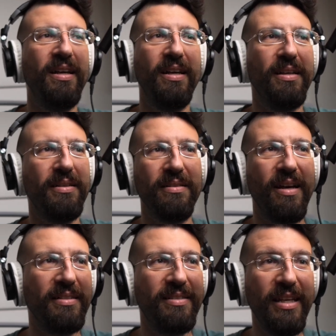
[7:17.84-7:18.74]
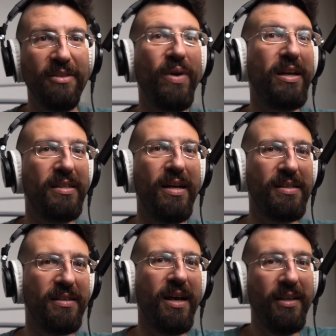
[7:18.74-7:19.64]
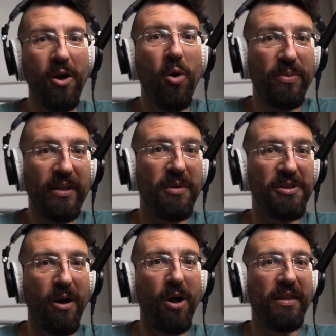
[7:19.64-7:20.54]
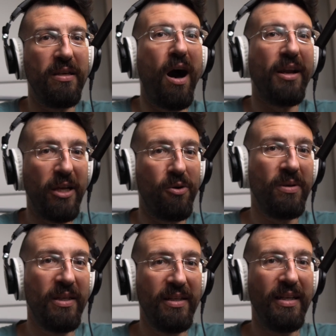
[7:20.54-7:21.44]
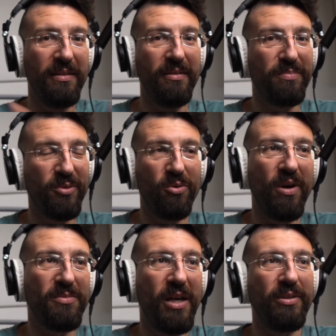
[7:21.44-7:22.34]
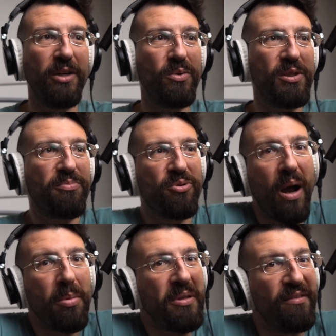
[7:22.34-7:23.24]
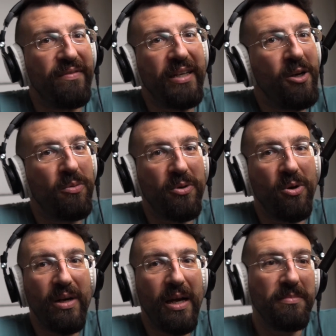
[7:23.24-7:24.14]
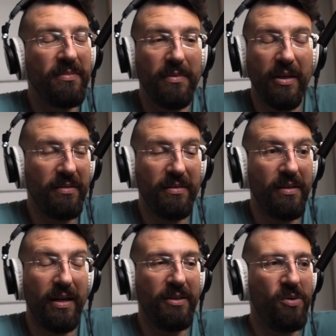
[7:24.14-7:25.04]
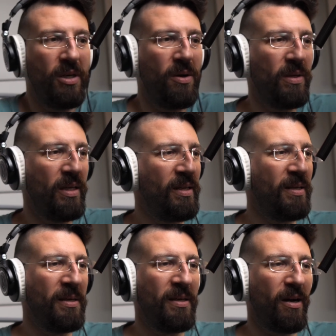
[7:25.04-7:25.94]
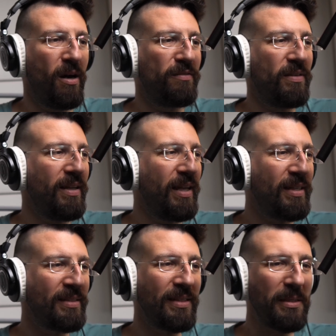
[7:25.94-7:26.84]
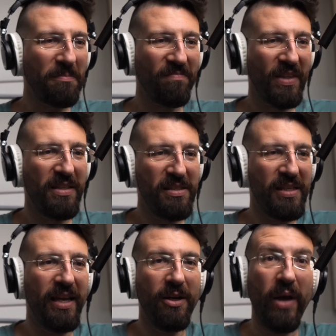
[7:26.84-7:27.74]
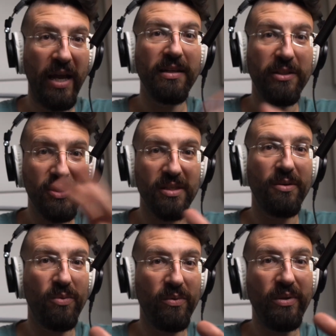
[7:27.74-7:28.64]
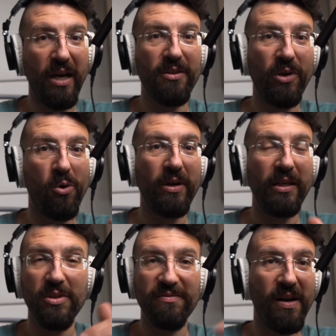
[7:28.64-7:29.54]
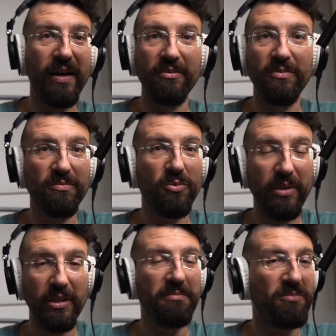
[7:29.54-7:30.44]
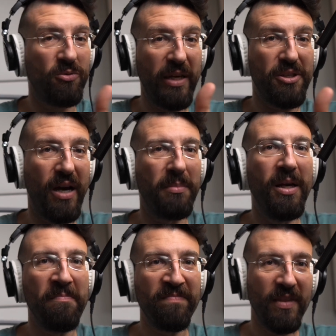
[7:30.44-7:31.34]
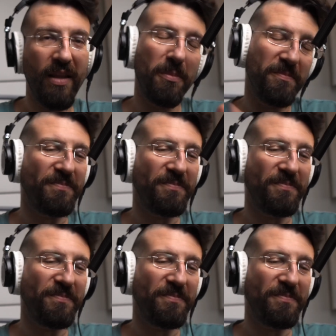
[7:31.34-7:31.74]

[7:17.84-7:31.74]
and uh, i didn't recognize and i know pretty much all the audio programs out there it was probably a video program that i don't know of. And um, he's saying, okay, here's the, we, we got the recording. It was fine. Really great job. Now,